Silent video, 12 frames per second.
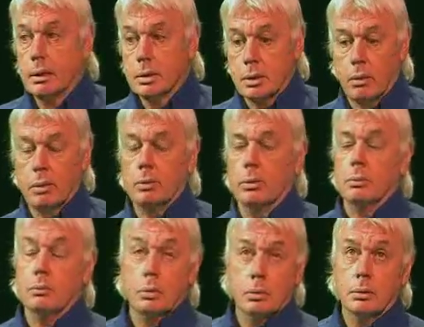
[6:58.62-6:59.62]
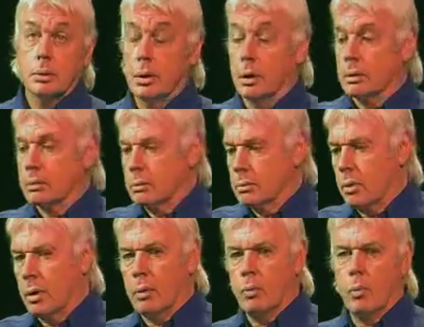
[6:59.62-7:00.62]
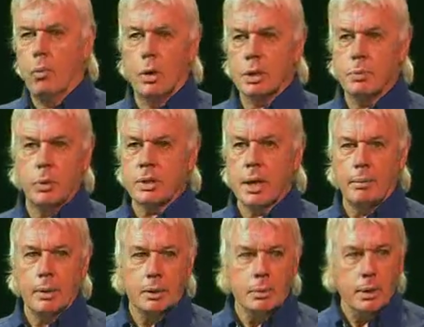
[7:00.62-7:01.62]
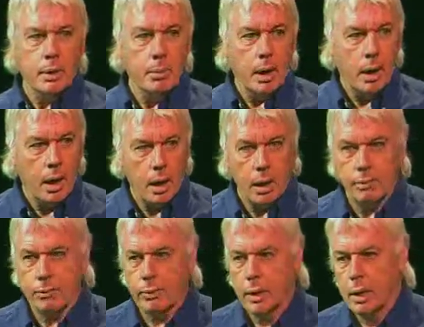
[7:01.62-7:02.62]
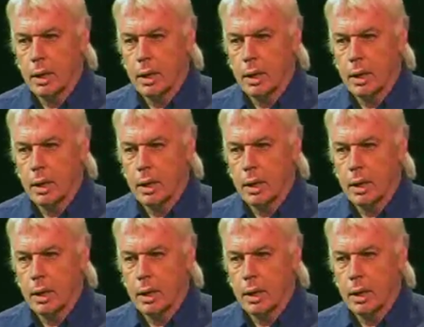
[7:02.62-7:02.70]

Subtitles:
So I thought, you know, what's happening to me in my life?